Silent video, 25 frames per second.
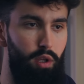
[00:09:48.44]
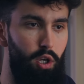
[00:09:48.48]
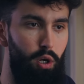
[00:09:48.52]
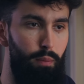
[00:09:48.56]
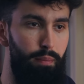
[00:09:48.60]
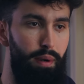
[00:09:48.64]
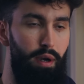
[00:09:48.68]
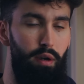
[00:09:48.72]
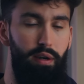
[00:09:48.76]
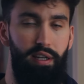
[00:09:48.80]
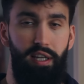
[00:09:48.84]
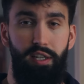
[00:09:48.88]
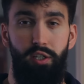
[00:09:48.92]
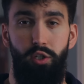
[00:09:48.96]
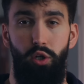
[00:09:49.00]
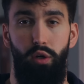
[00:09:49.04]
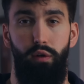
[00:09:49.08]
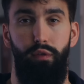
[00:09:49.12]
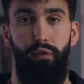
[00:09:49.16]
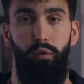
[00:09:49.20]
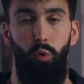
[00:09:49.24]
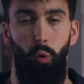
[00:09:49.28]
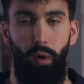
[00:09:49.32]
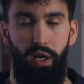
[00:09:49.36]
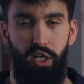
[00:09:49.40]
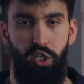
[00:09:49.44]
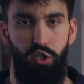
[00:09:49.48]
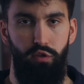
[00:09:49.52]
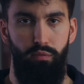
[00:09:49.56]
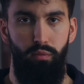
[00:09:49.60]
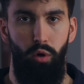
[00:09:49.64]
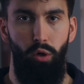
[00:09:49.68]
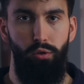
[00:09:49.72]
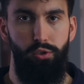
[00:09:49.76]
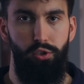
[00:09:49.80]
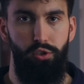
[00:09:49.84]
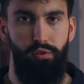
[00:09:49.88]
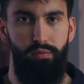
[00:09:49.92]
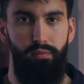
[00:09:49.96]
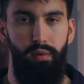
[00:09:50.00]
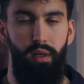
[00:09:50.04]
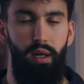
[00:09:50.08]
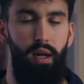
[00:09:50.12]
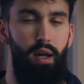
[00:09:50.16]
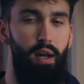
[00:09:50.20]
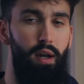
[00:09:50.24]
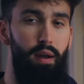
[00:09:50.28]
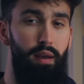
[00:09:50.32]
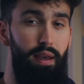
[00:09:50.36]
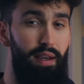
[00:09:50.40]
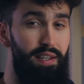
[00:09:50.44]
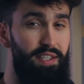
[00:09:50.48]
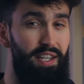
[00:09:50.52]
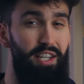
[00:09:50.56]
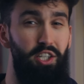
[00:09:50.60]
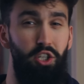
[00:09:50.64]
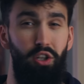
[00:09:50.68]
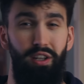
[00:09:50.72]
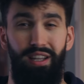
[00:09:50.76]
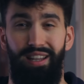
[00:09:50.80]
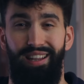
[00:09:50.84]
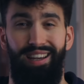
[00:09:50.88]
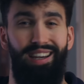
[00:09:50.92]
comparing it to a full range of motion. Essentially,